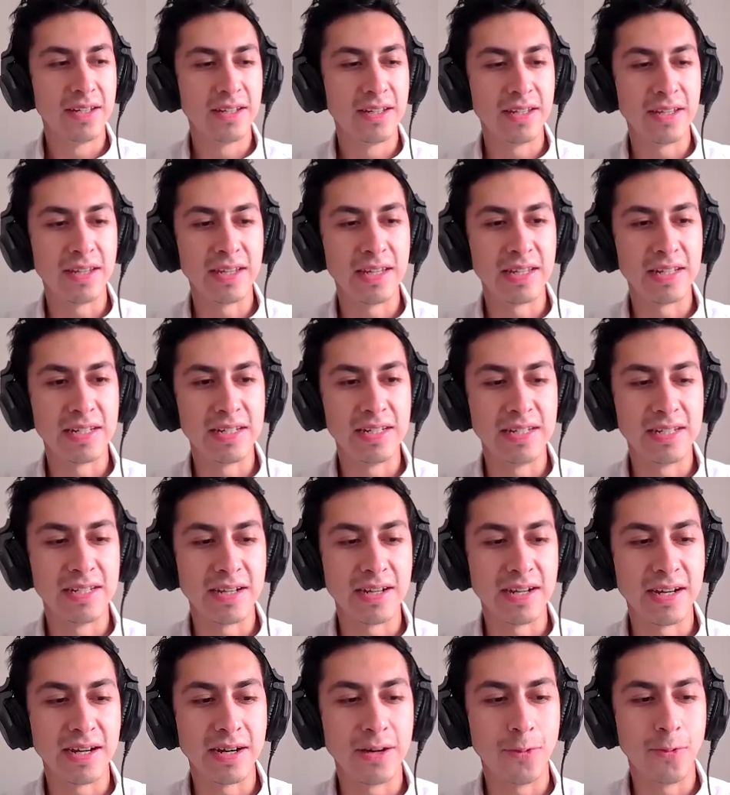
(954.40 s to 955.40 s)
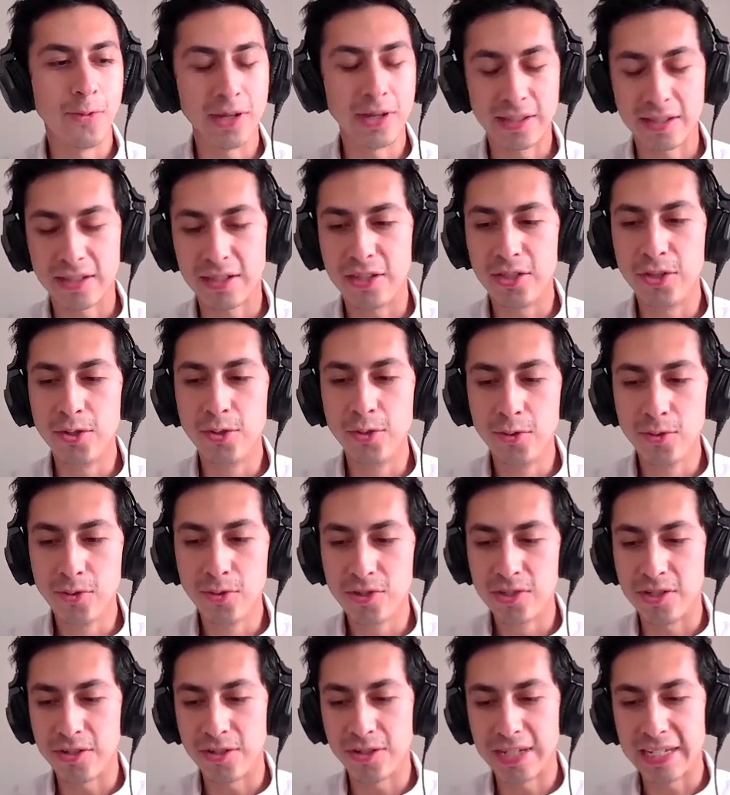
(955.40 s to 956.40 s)
and what
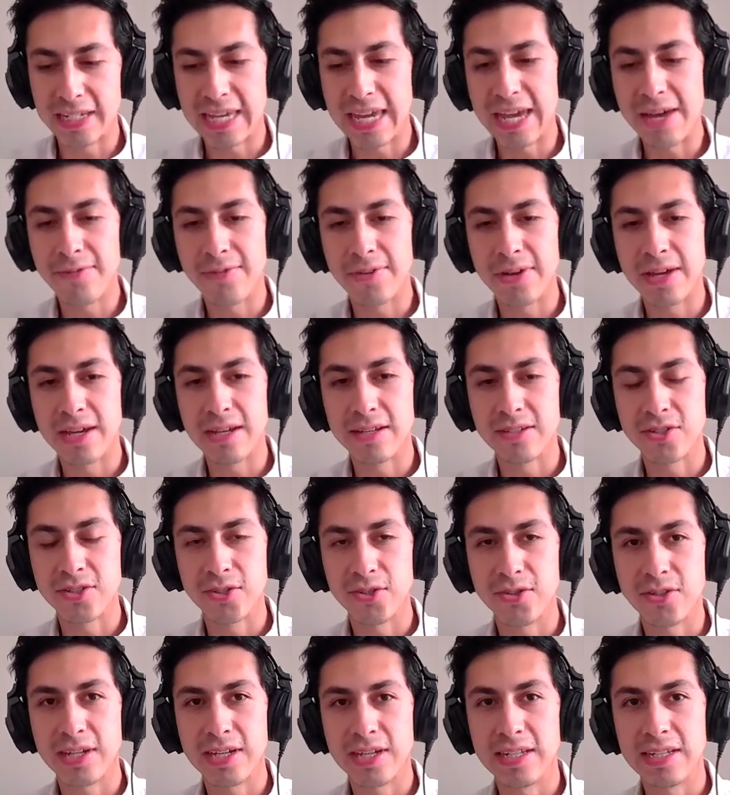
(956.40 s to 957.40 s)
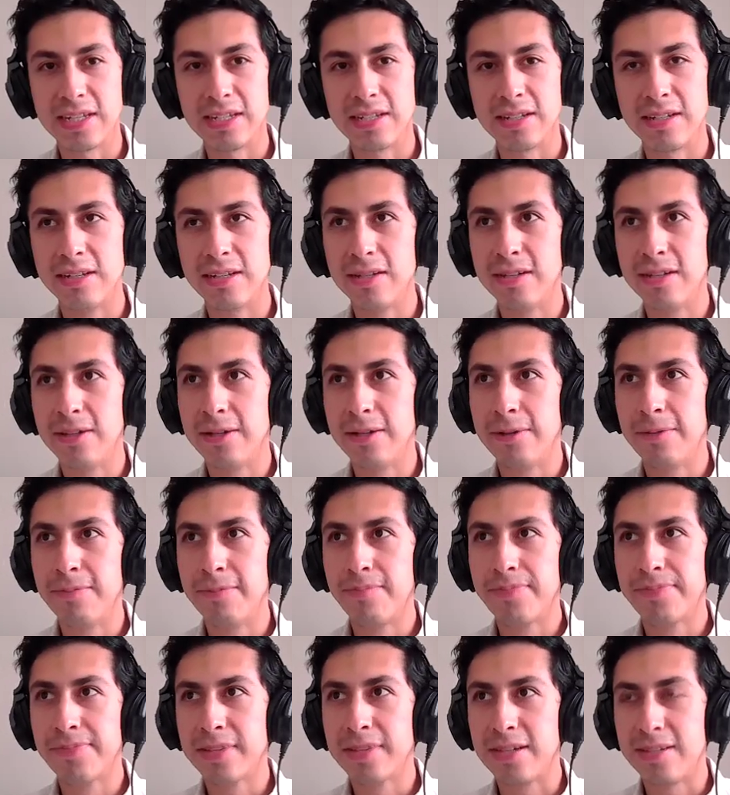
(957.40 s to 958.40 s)
cues they're giving, so you can
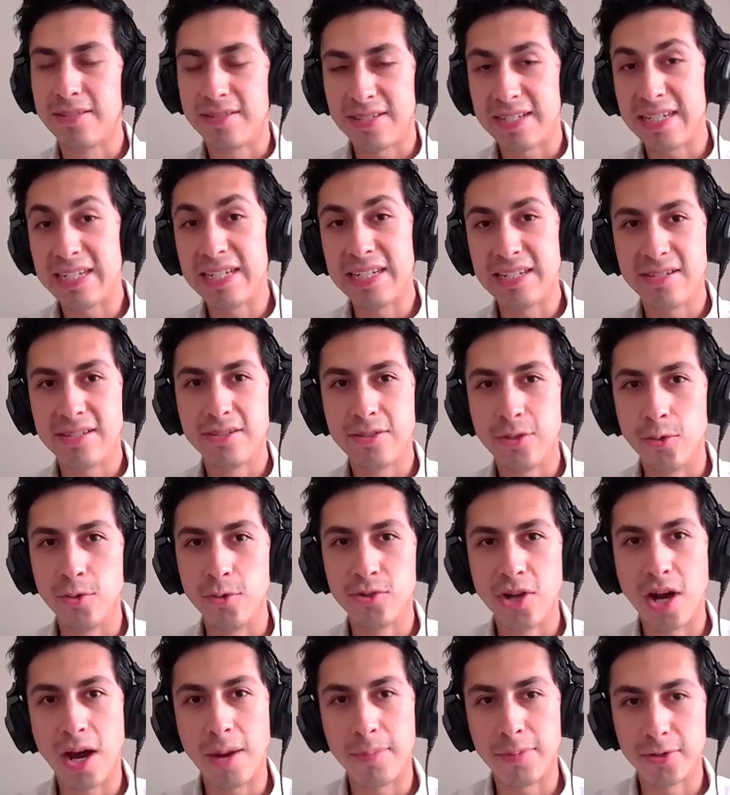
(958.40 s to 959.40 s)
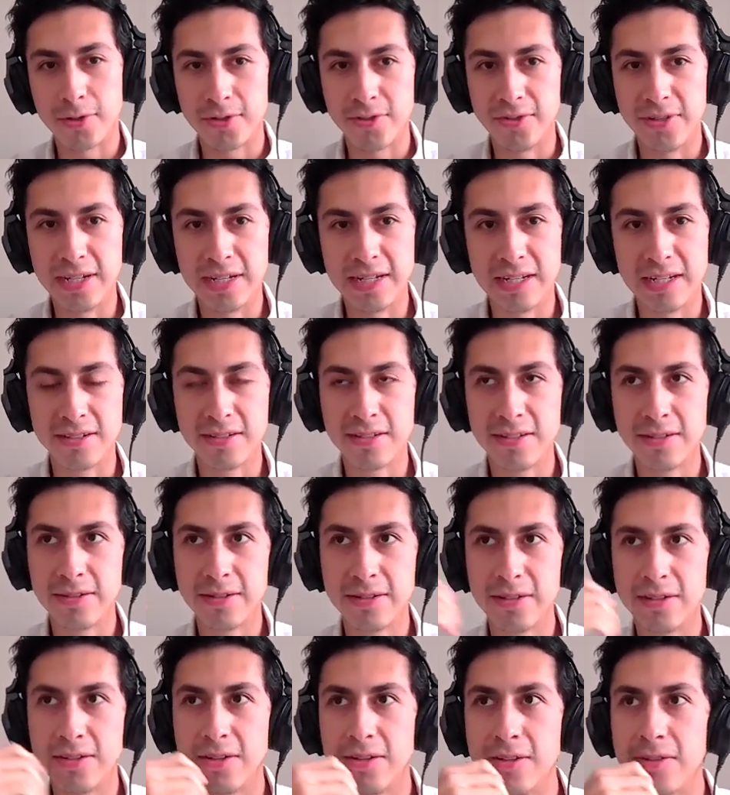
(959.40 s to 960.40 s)
seize those opportunities.
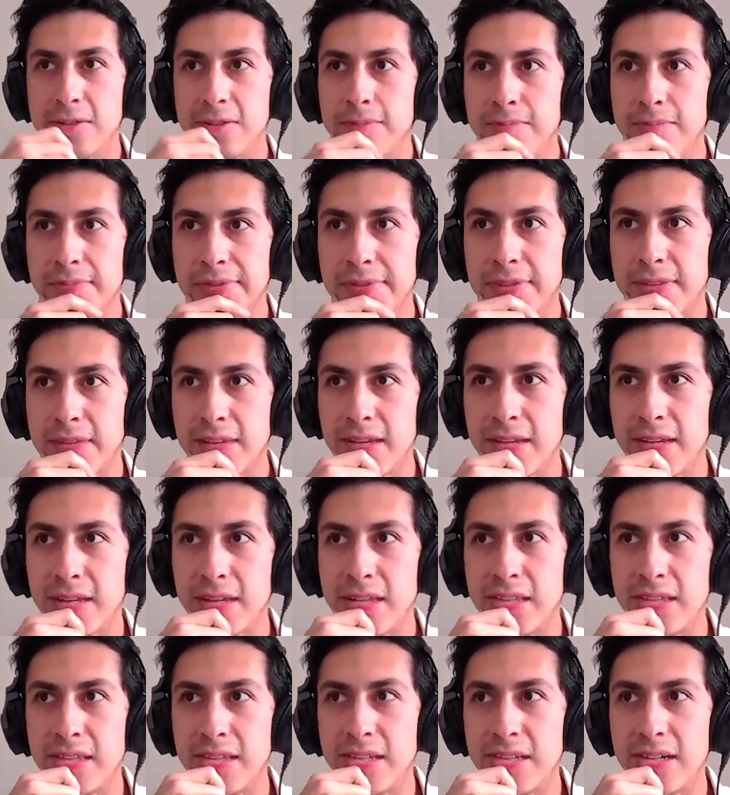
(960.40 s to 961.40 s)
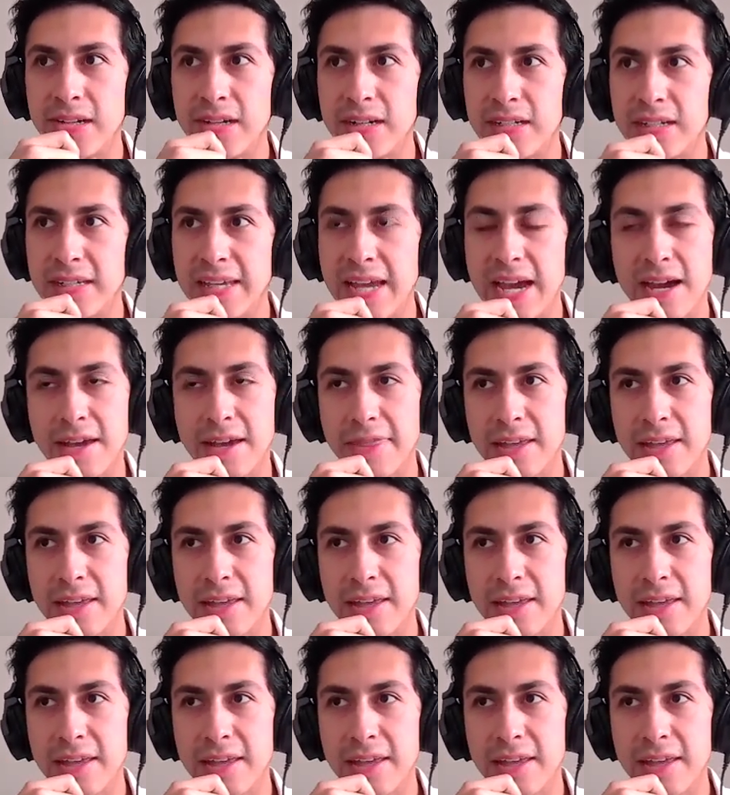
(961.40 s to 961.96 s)
And yeah, I